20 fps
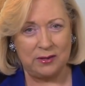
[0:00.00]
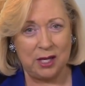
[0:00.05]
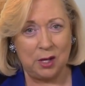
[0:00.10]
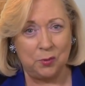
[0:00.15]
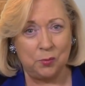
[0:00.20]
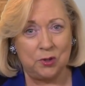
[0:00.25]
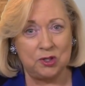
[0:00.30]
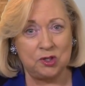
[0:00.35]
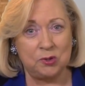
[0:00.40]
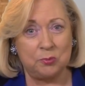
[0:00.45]
that
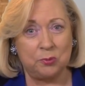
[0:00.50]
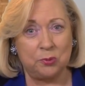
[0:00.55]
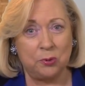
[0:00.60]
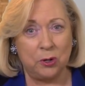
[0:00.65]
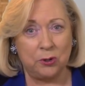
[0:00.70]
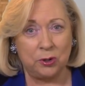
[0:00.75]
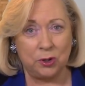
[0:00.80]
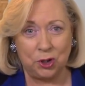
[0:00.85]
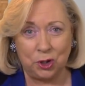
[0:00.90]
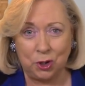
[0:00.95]
was
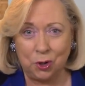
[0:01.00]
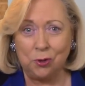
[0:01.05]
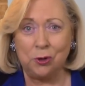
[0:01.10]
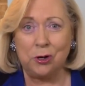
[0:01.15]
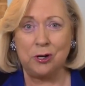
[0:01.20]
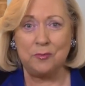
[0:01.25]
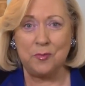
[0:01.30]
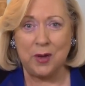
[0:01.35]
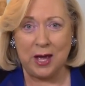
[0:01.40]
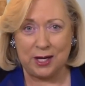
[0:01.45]

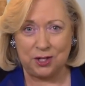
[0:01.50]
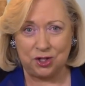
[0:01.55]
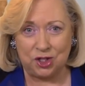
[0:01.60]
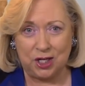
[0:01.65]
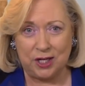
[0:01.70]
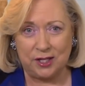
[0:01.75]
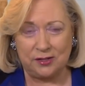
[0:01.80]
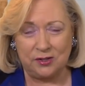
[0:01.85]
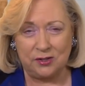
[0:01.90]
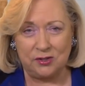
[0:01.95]
procured by
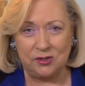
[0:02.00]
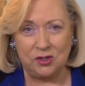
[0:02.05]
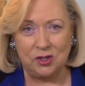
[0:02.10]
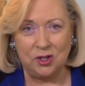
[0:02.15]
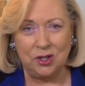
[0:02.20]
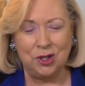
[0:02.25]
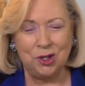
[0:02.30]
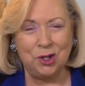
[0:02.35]
Jesus